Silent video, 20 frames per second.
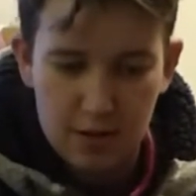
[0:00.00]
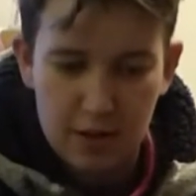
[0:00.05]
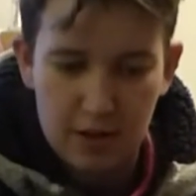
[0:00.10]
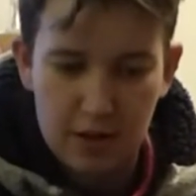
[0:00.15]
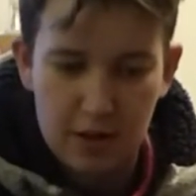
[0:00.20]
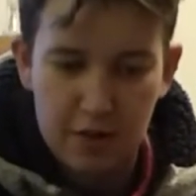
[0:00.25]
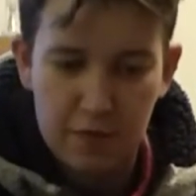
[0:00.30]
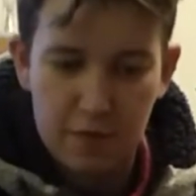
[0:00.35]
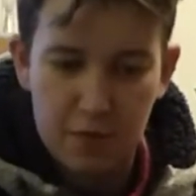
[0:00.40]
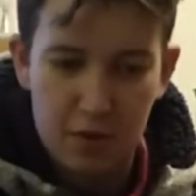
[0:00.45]

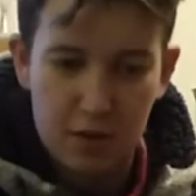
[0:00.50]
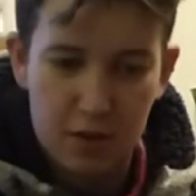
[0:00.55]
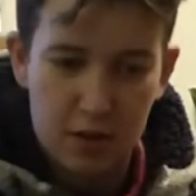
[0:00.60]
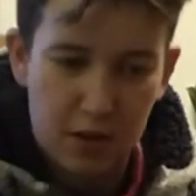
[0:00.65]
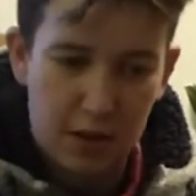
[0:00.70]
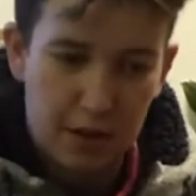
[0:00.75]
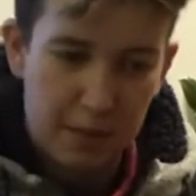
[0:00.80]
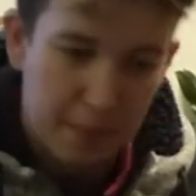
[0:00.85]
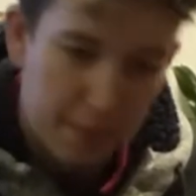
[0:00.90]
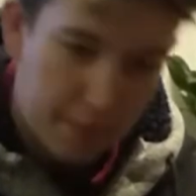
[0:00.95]
and I've put
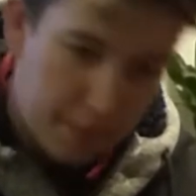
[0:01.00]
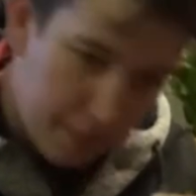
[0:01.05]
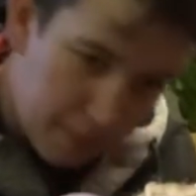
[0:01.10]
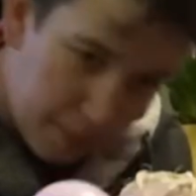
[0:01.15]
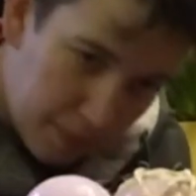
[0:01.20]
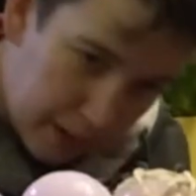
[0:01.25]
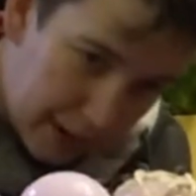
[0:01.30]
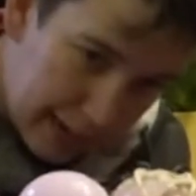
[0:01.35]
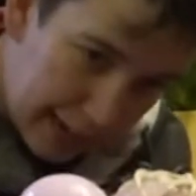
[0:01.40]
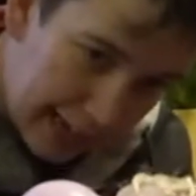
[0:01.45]
the
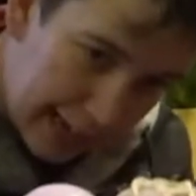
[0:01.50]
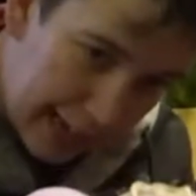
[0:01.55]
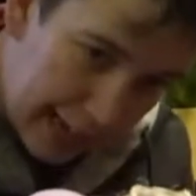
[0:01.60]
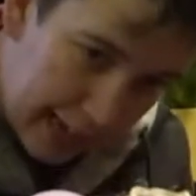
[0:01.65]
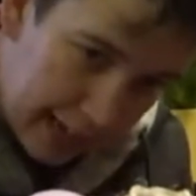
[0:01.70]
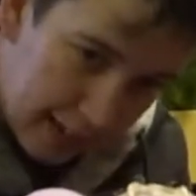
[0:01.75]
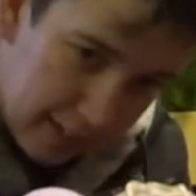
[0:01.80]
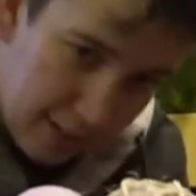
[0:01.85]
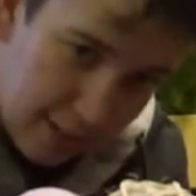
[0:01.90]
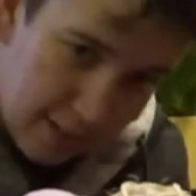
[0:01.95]

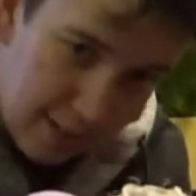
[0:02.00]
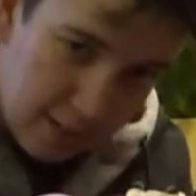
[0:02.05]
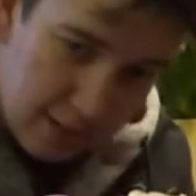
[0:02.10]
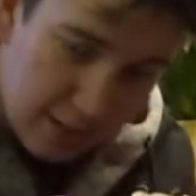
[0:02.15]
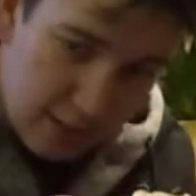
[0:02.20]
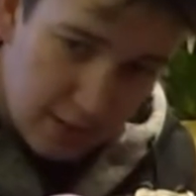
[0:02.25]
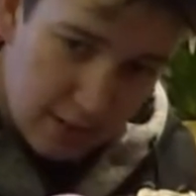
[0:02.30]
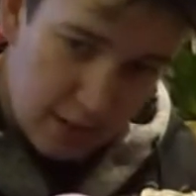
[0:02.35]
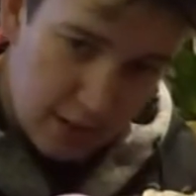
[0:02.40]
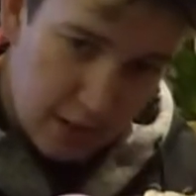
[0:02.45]

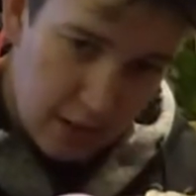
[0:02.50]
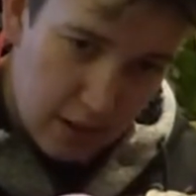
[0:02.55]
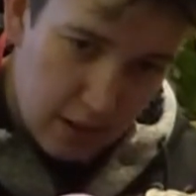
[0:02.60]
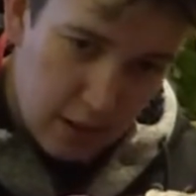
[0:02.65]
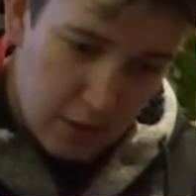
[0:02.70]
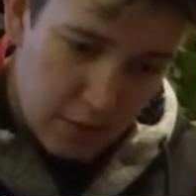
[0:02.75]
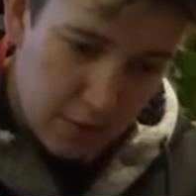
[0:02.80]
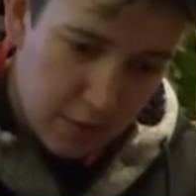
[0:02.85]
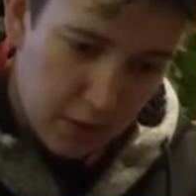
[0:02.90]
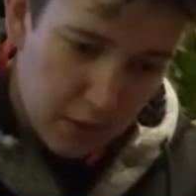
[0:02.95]
glass
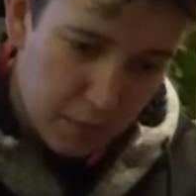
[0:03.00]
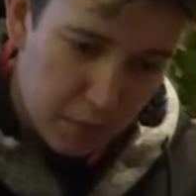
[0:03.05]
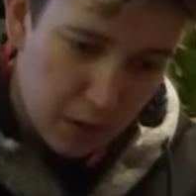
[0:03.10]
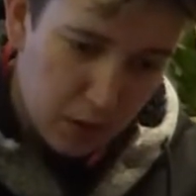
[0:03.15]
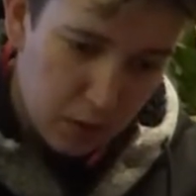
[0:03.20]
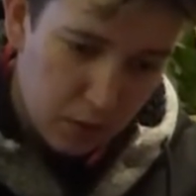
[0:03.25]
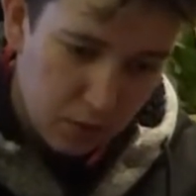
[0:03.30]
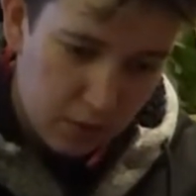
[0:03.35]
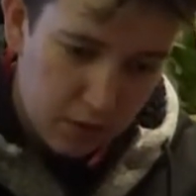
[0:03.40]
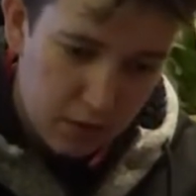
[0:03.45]
over the
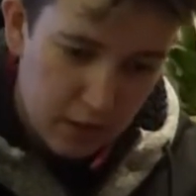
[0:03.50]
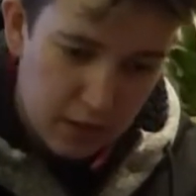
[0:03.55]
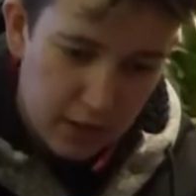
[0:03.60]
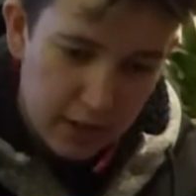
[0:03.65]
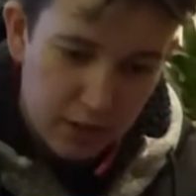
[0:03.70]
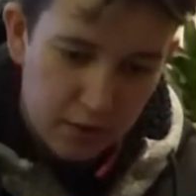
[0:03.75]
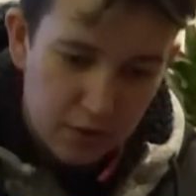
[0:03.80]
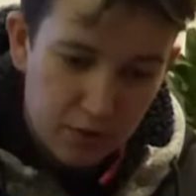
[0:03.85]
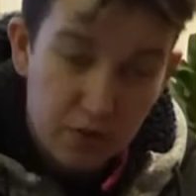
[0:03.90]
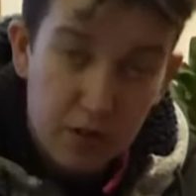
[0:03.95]
bowl so that
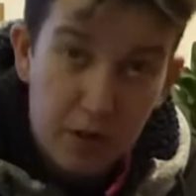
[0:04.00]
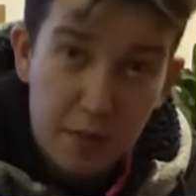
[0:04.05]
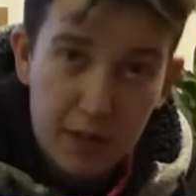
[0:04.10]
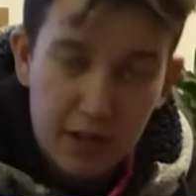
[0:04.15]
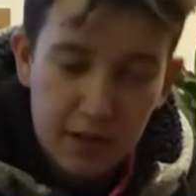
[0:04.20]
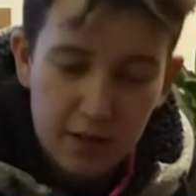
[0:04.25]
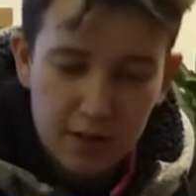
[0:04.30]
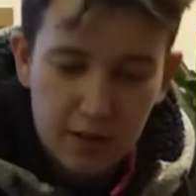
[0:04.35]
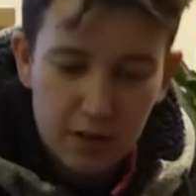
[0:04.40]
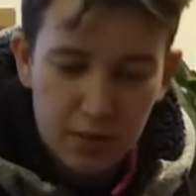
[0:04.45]
it'll drip
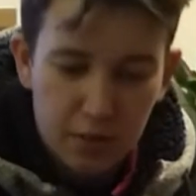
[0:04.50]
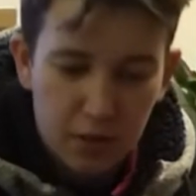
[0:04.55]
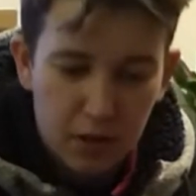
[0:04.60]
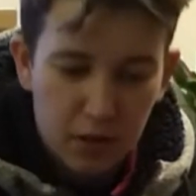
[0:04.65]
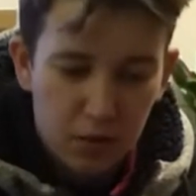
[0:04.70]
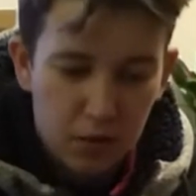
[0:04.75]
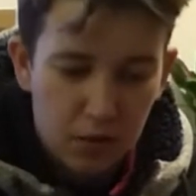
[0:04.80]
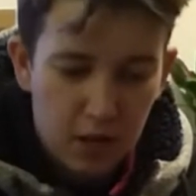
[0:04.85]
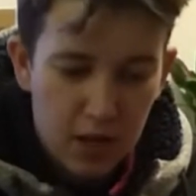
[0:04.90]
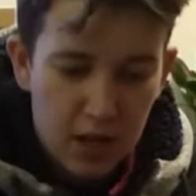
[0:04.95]
into the
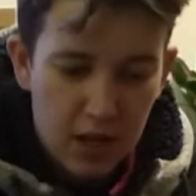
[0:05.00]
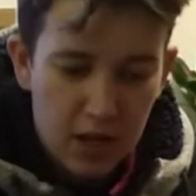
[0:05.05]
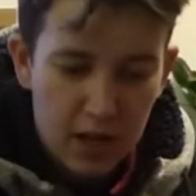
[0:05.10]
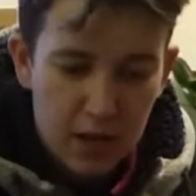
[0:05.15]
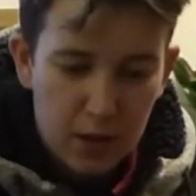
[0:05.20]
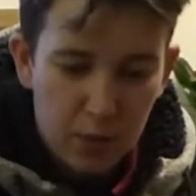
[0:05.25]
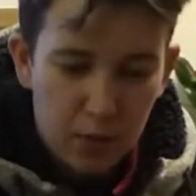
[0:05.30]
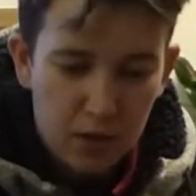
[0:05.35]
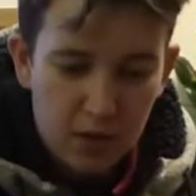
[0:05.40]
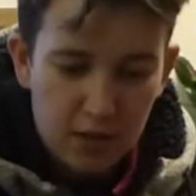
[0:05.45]
bowl.
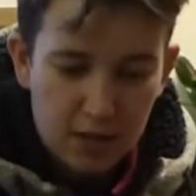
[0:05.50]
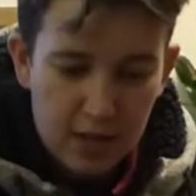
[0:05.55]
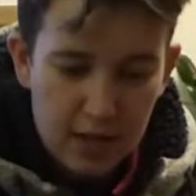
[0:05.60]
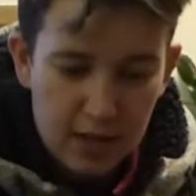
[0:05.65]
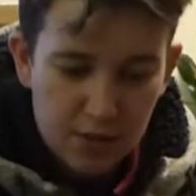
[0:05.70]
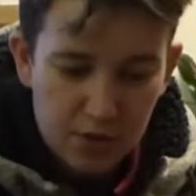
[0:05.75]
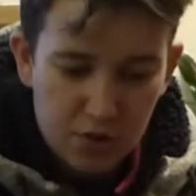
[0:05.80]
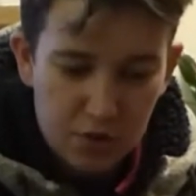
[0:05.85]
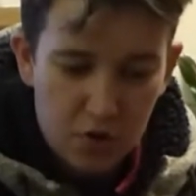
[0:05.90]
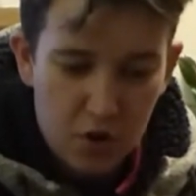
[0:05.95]
And whilst
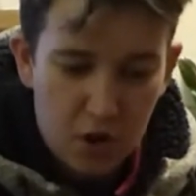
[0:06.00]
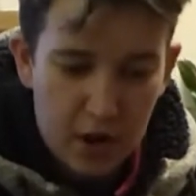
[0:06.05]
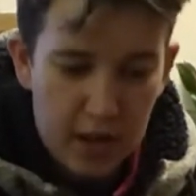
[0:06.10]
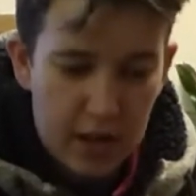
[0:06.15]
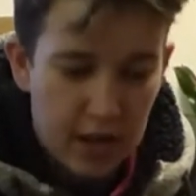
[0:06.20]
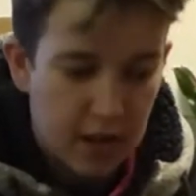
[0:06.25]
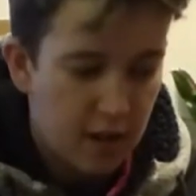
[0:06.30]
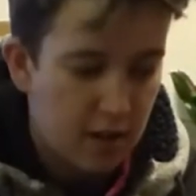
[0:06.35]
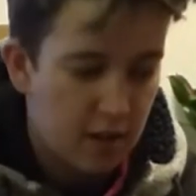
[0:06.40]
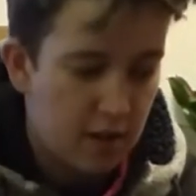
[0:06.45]
that's
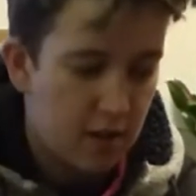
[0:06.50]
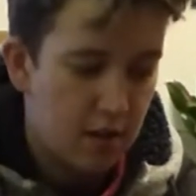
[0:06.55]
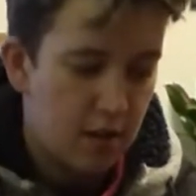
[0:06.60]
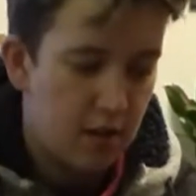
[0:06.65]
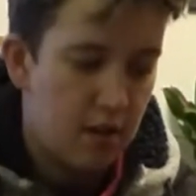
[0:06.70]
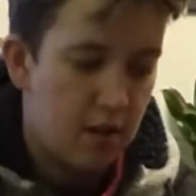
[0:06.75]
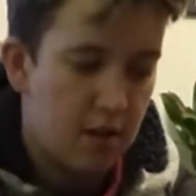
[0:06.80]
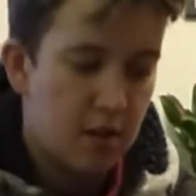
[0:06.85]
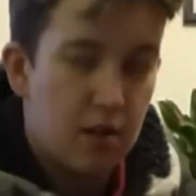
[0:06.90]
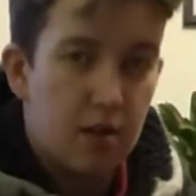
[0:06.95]
drying,
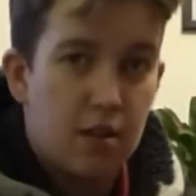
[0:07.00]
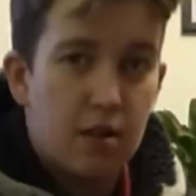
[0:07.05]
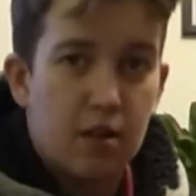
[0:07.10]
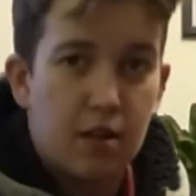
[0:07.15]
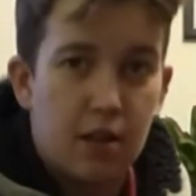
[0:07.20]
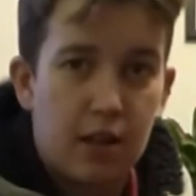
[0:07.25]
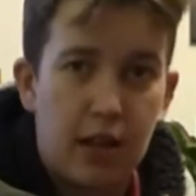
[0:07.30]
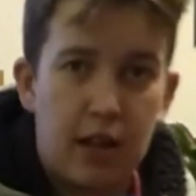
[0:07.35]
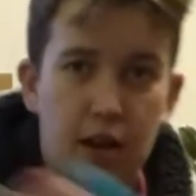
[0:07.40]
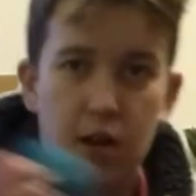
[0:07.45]

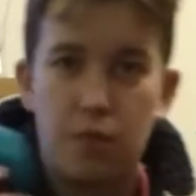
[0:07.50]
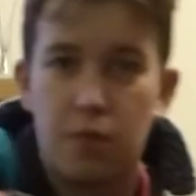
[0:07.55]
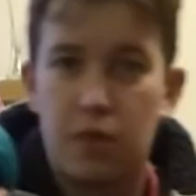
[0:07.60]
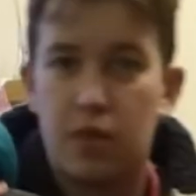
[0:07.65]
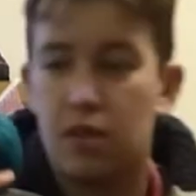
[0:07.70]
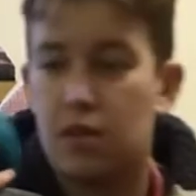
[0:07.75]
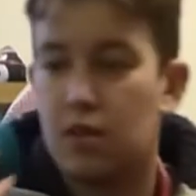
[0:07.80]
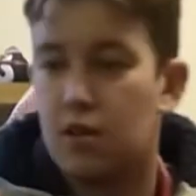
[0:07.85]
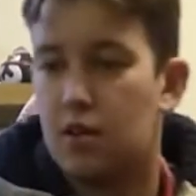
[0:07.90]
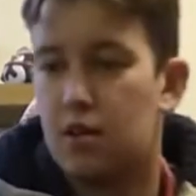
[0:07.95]
get on
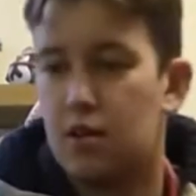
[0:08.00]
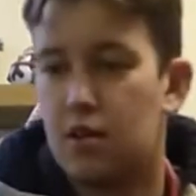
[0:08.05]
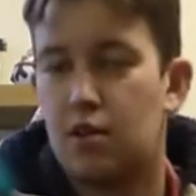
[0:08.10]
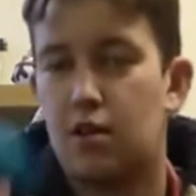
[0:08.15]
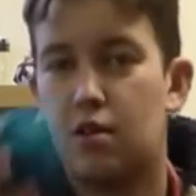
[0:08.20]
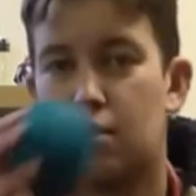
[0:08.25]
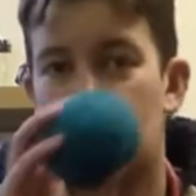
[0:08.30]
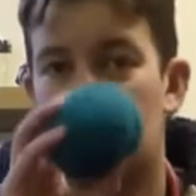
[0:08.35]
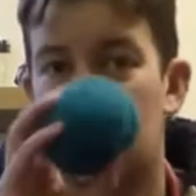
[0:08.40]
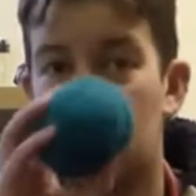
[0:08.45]
with the
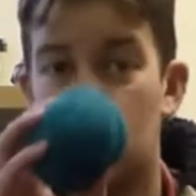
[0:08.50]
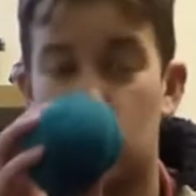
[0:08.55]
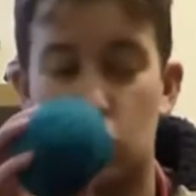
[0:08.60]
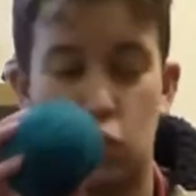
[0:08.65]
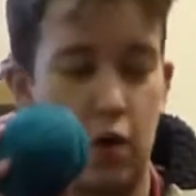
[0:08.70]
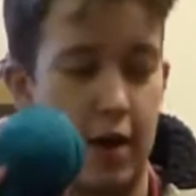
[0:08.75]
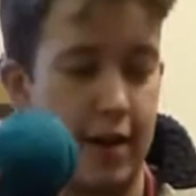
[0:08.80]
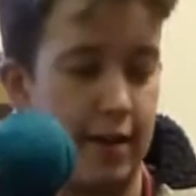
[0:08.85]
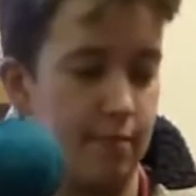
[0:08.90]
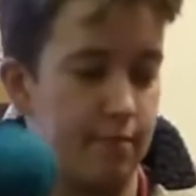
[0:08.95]
blue
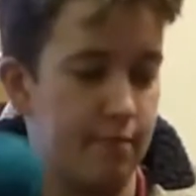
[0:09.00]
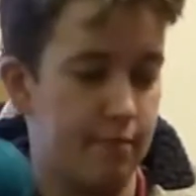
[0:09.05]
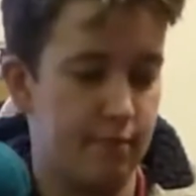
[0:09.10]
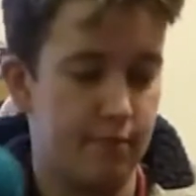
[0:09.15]
twine.